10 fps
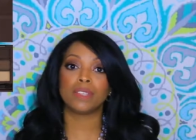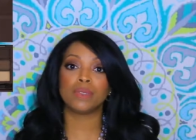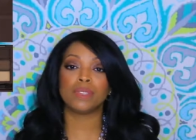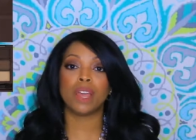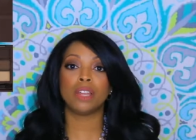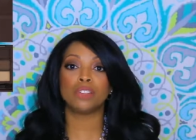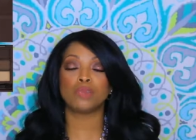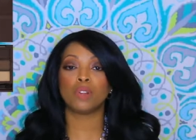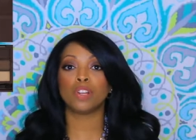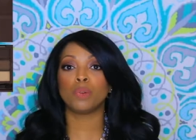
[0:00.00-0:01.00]
Those
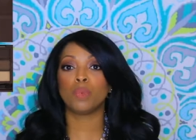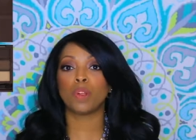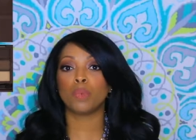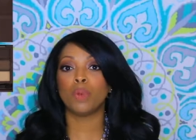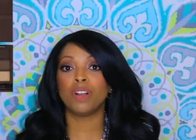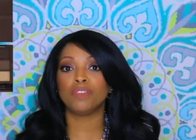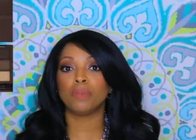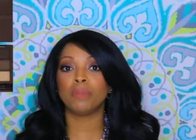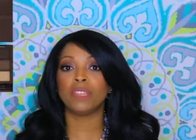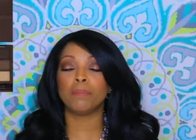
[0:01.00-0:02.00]
colors weren't going to work well for
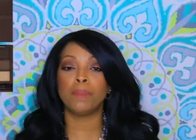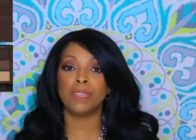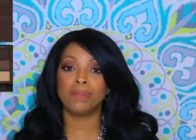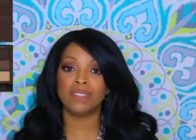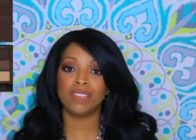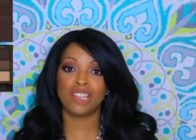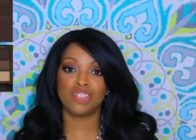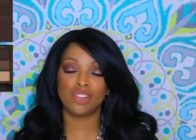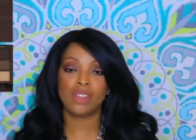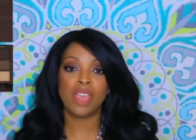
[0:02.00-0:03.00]
me. The
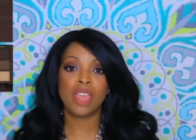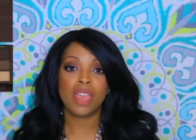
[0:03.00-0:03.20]
pigmentation